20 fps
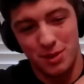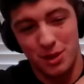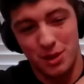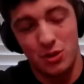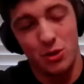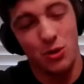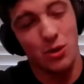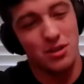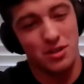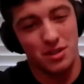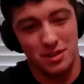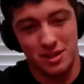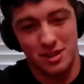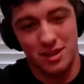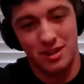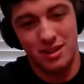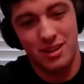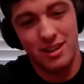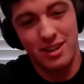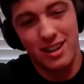adores his
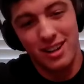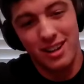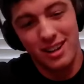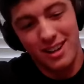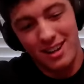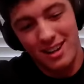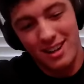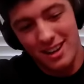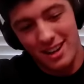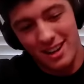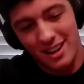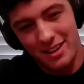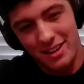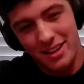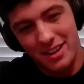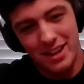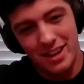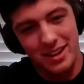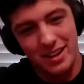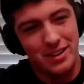hair, and
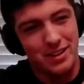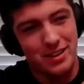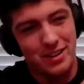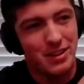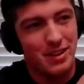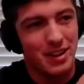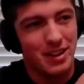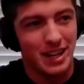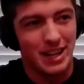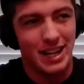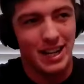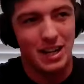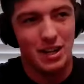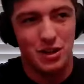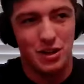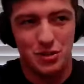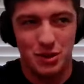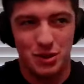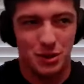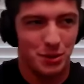then it
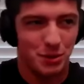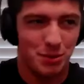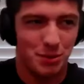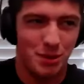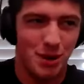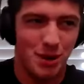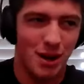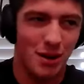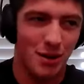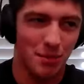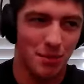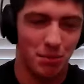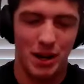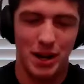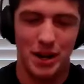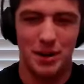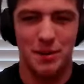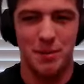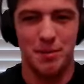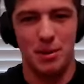kind of trickled throughout
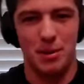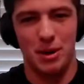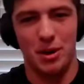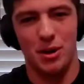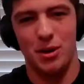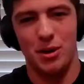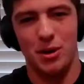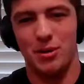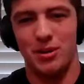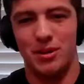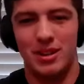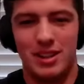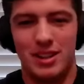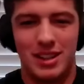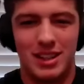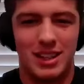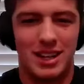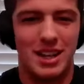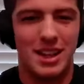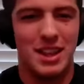Braden Bow,
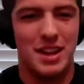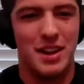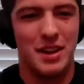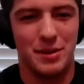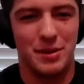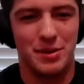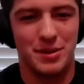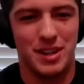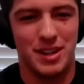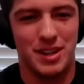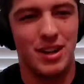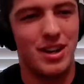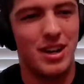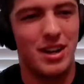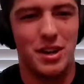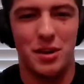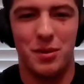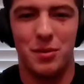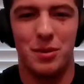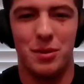and then it was like, oh
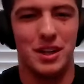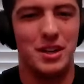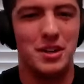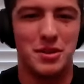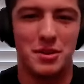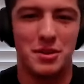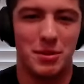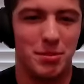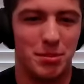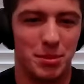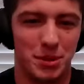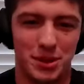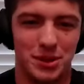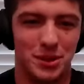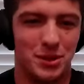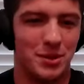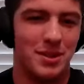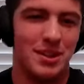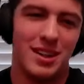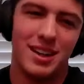yeah, no, we're gonna do it
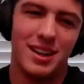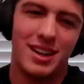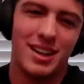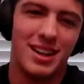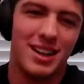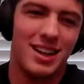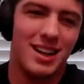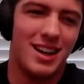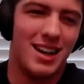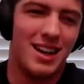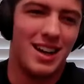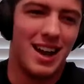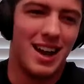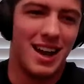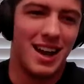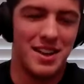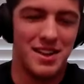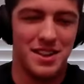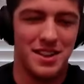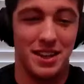blue
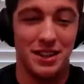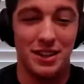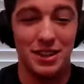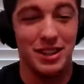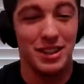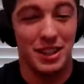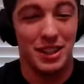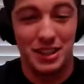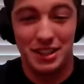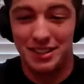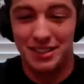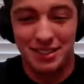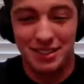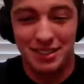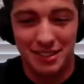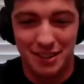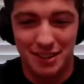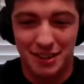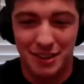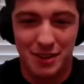and it looked good
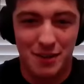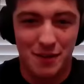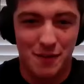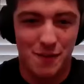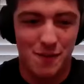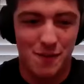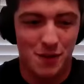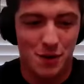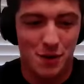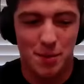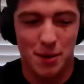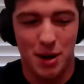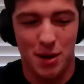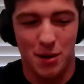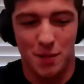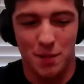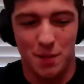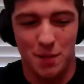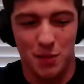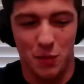for
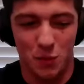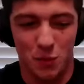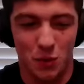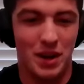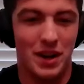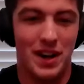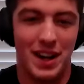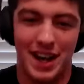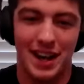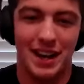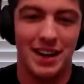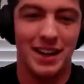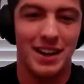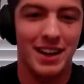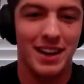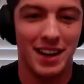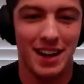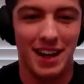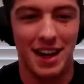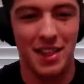about one day.
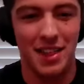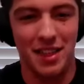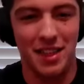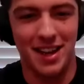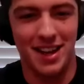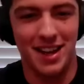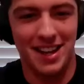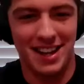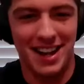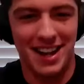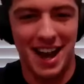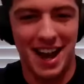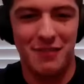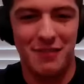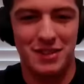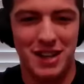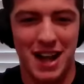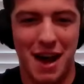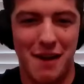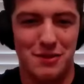And then
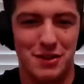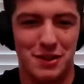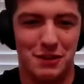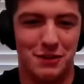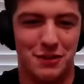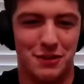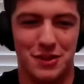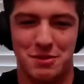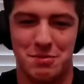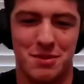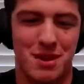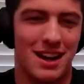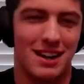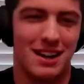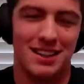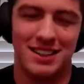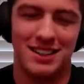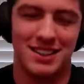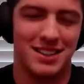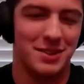after after the first
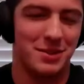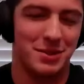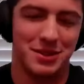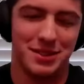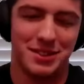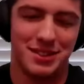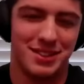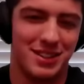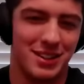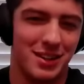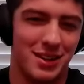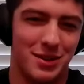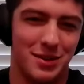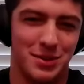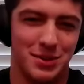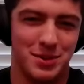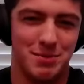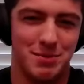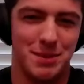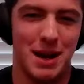practice, it was oh it
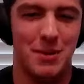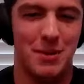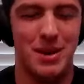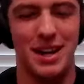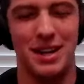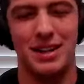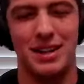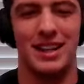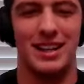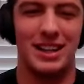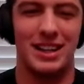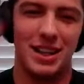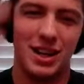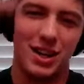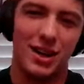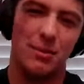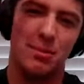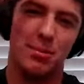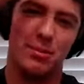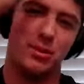was bad. We had like
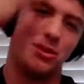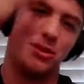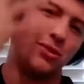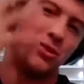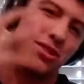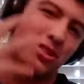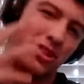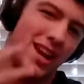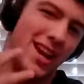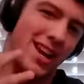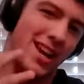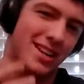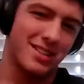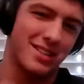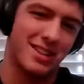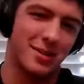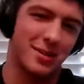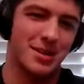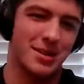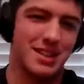blue
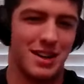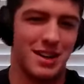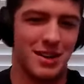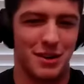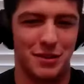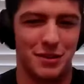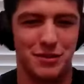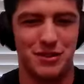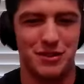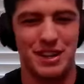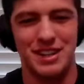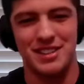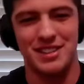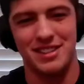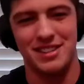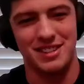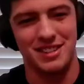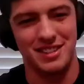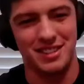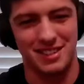stains coming down our
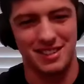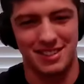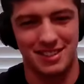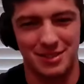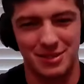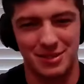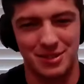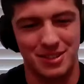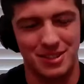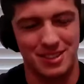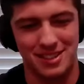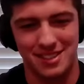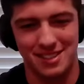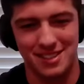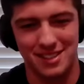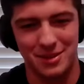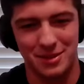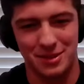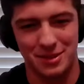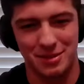faces, and it was just it